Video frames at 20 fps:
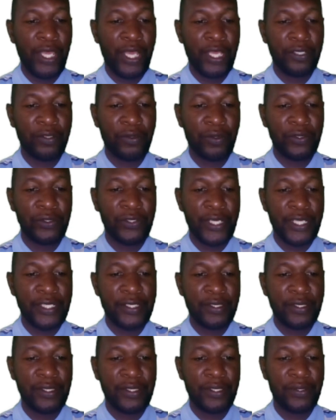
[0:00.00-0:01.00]
and
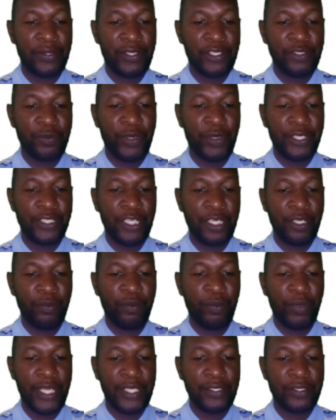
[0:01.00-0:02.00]
contrast respiration in
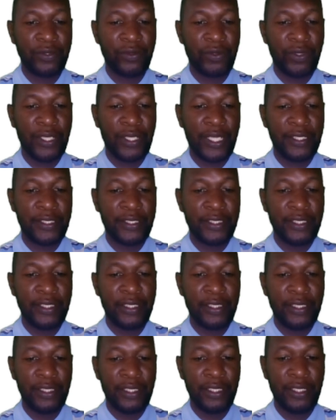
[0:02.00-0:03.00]
plants to that
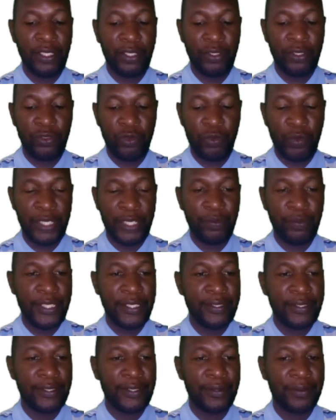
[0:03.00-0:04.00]
in human
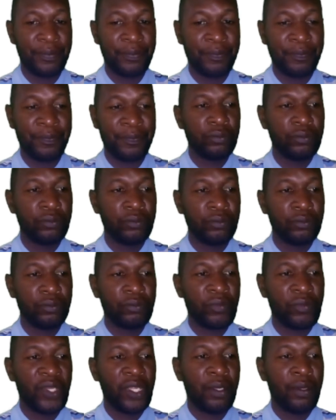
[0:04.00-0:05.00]
beings.
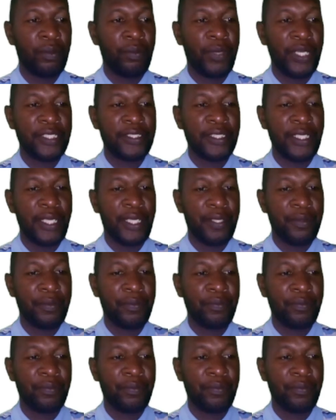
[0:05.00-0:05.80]
Part A,